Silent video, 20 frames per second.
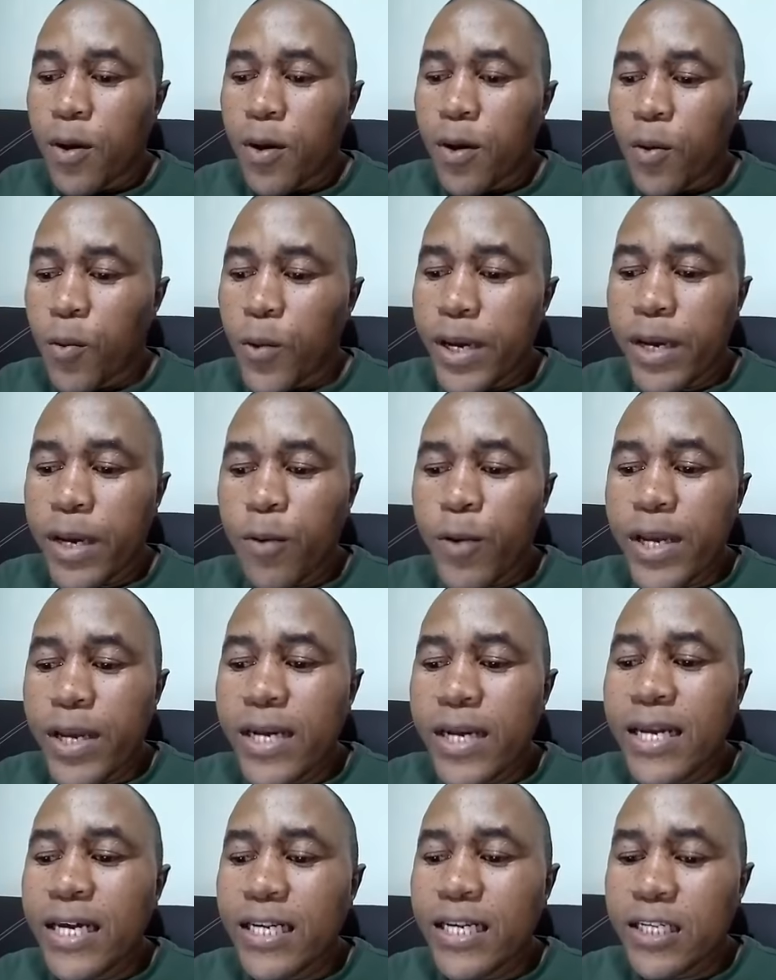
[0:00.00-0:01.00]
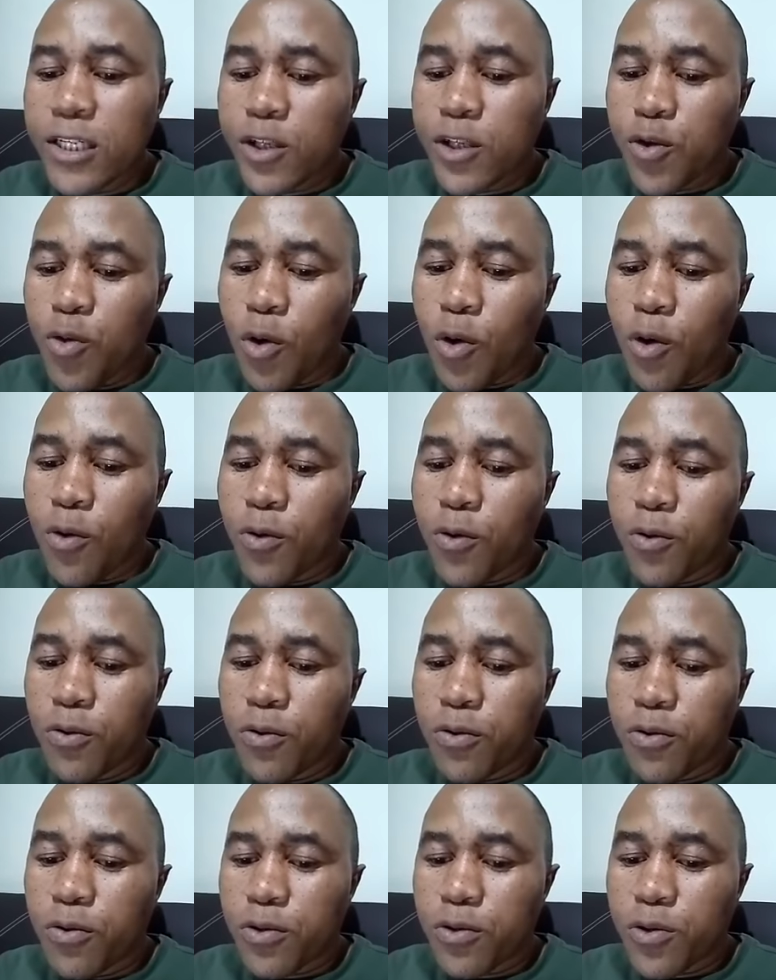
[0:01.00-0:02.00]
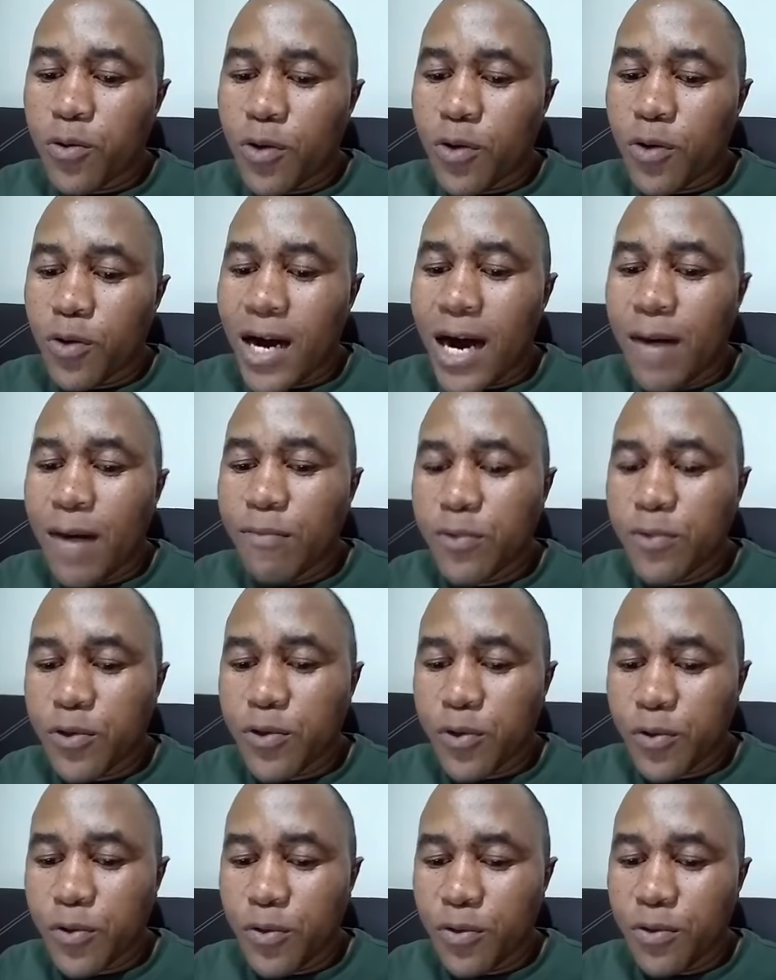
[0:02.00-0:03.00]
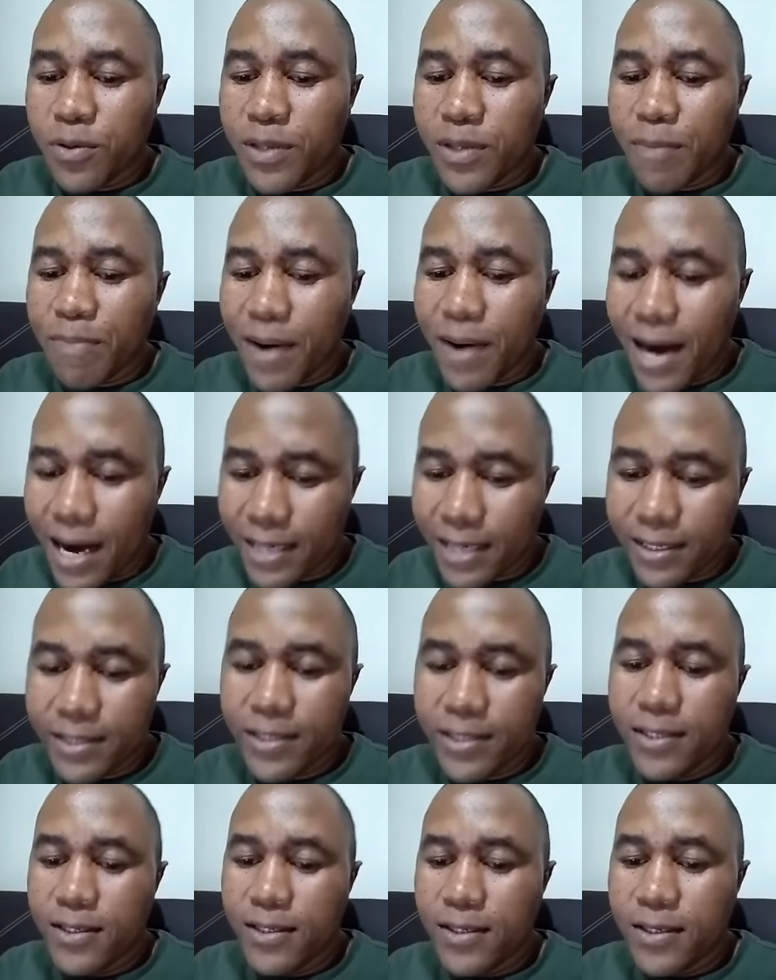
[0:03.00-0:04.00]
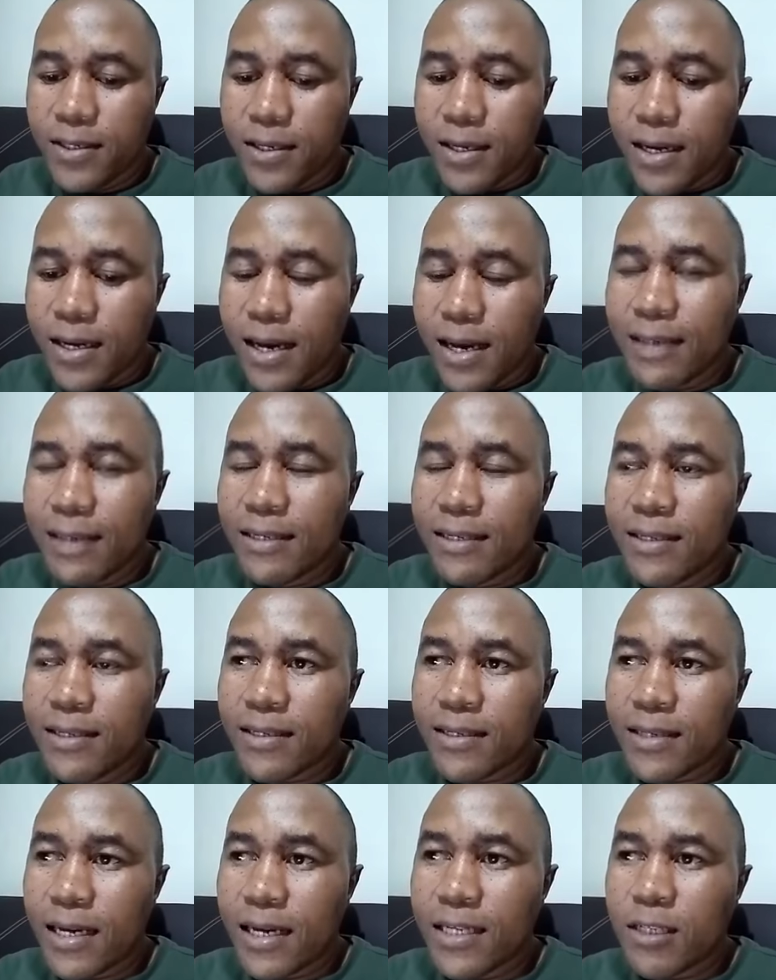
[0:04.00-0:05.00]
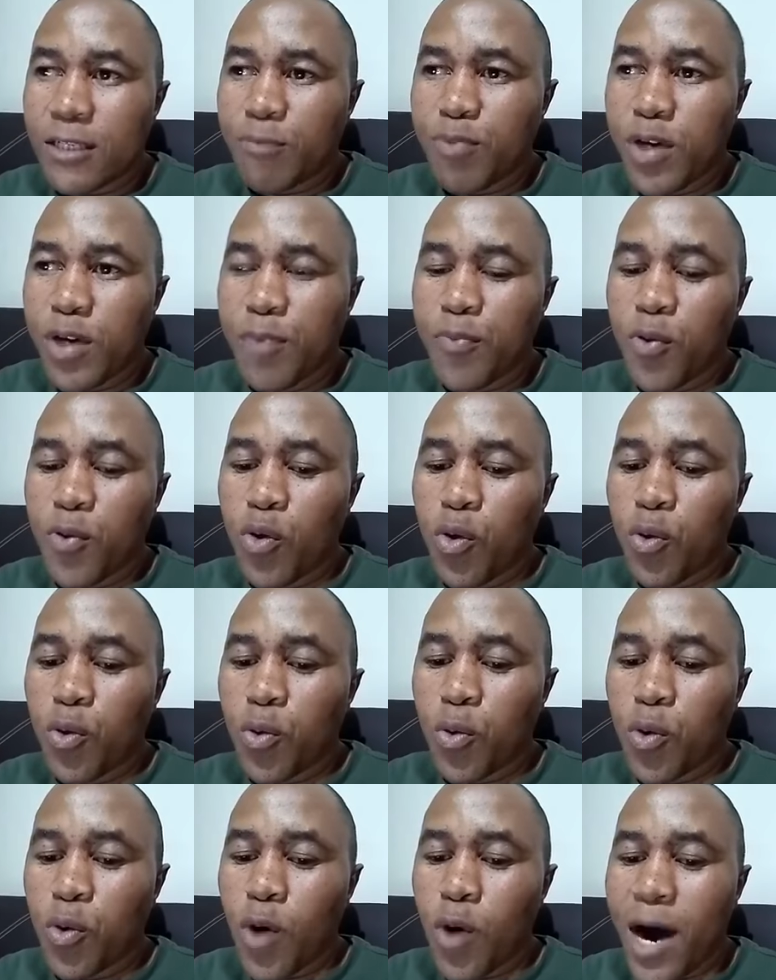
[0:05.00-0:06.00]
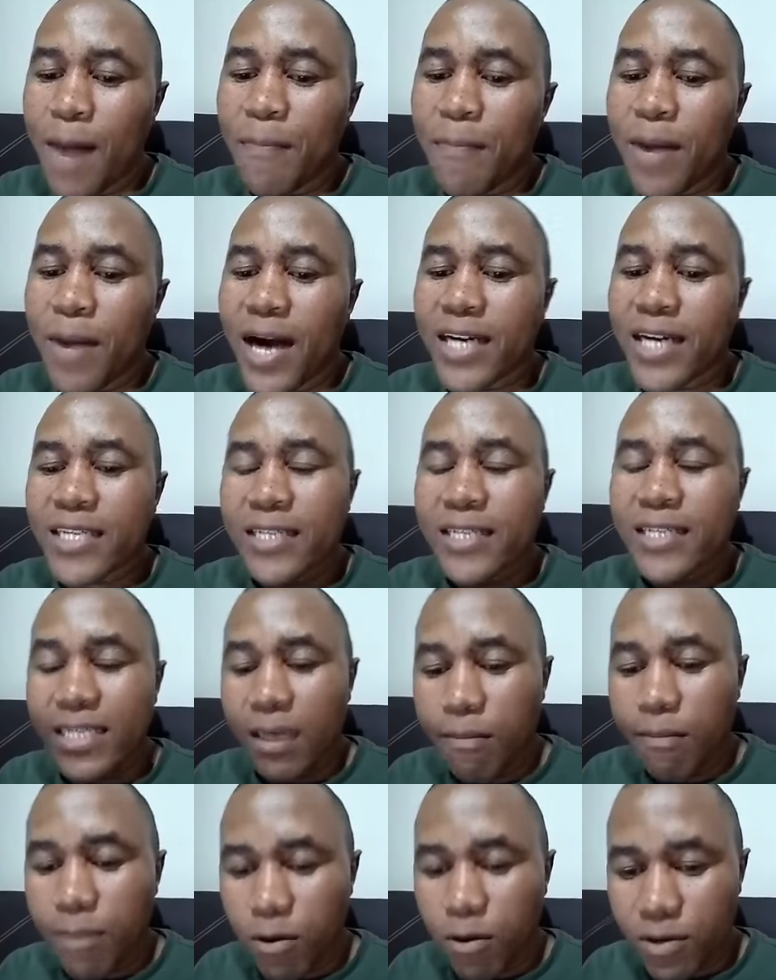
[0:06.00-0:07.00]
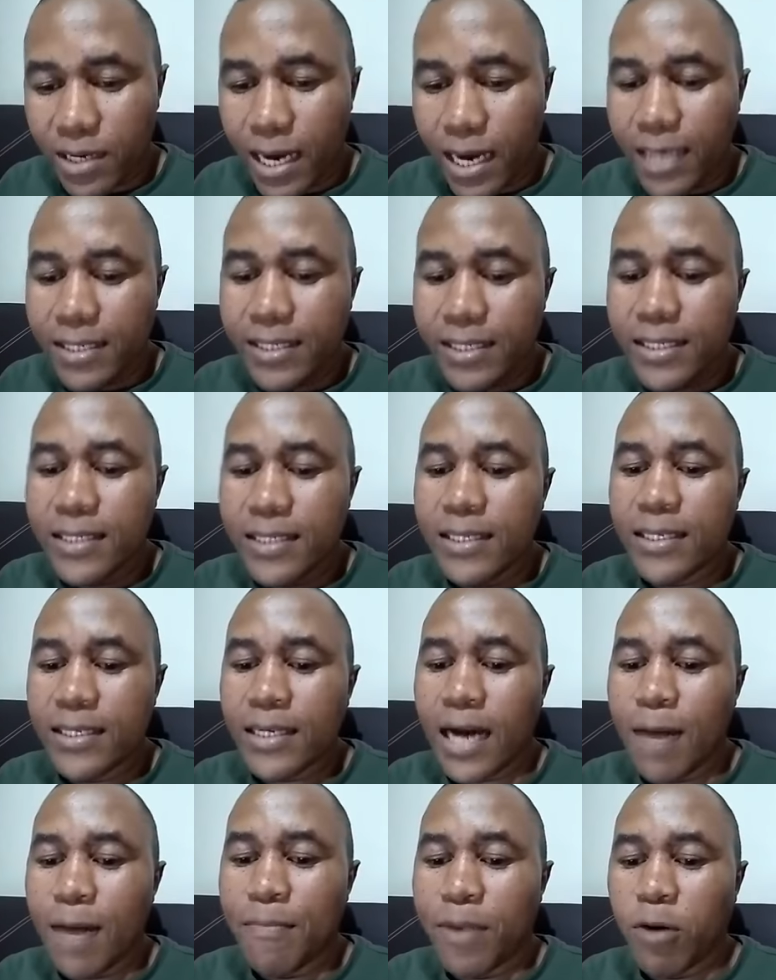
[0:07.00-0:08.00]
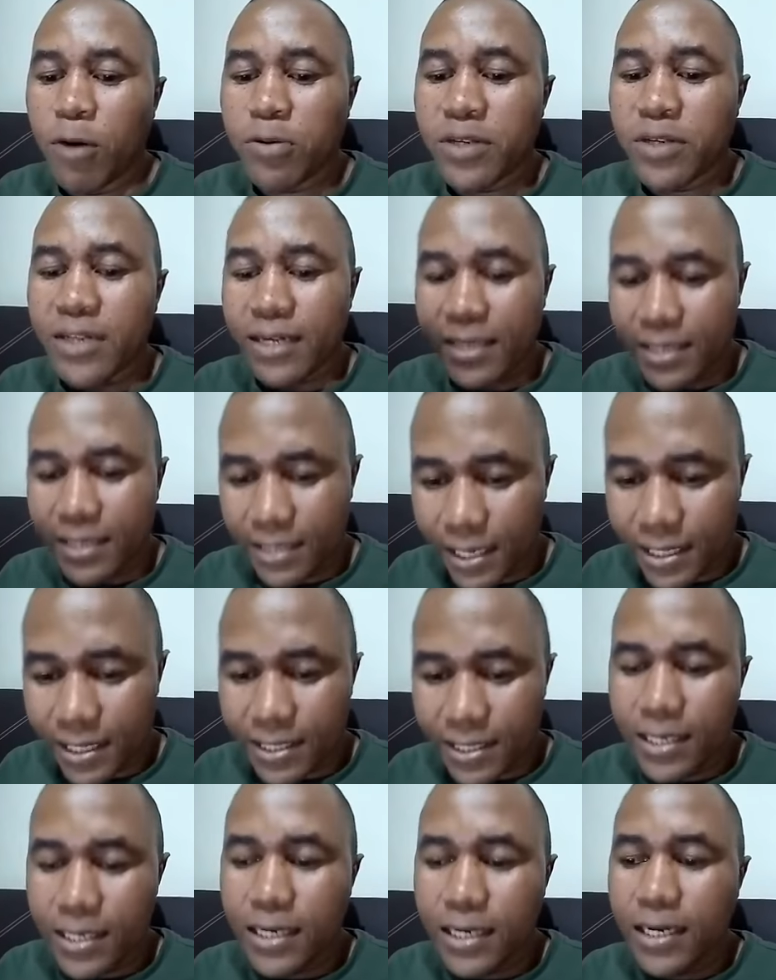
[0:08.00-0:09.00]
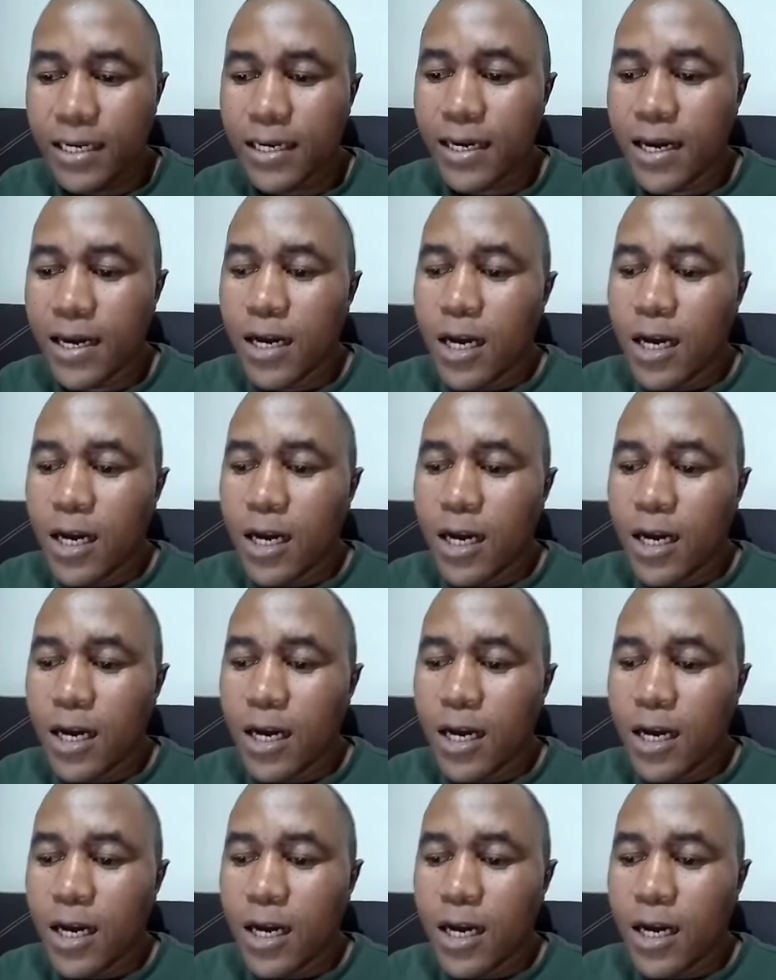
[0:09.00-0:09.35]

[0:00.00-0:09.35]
we, we need to, uh, to come to the party as, as people who are passionate about writing, about researching,